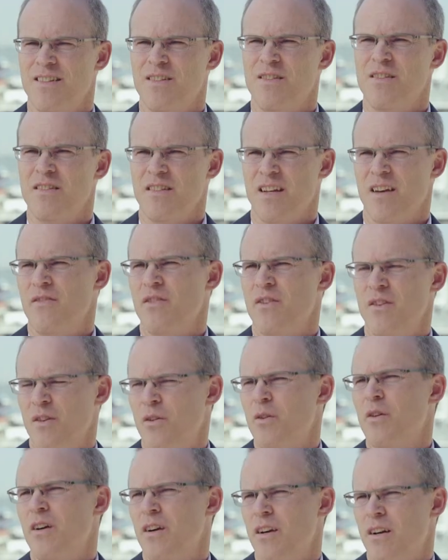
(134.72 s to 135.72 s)
to discover
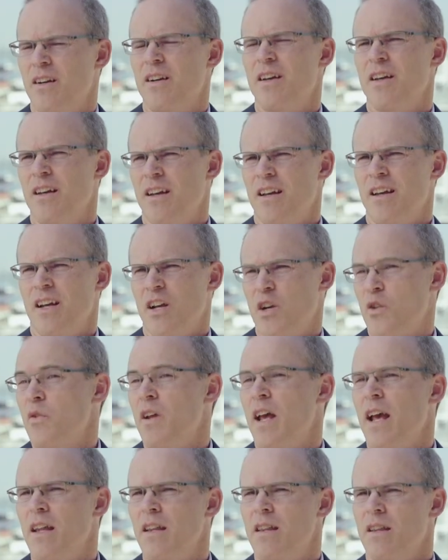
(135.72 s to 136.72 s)
or
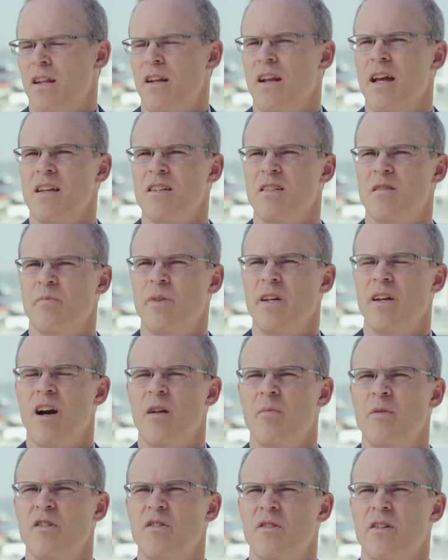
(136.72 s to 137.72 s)
create the next big
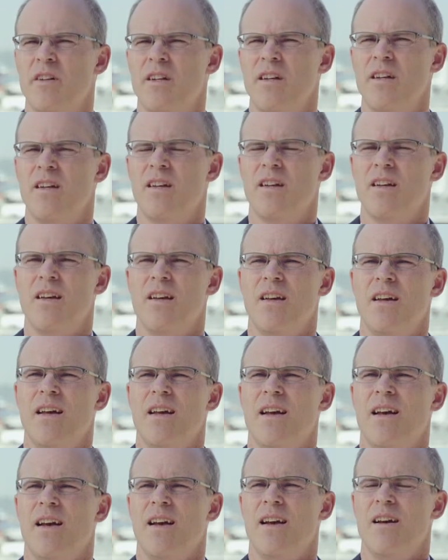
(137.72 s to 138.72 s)
opportunity.
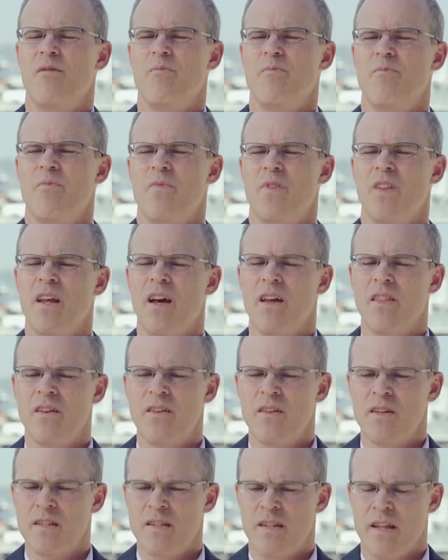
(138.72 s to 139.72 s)
The
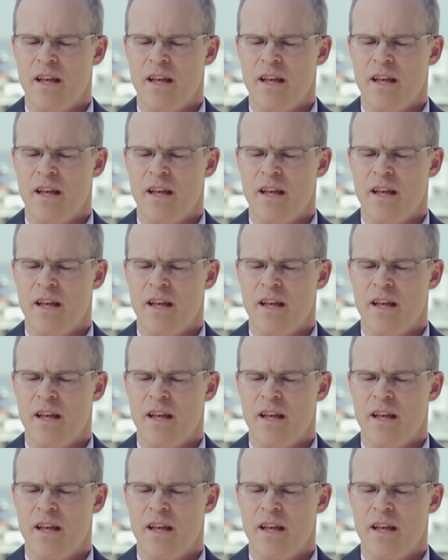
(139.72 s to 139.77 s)
other is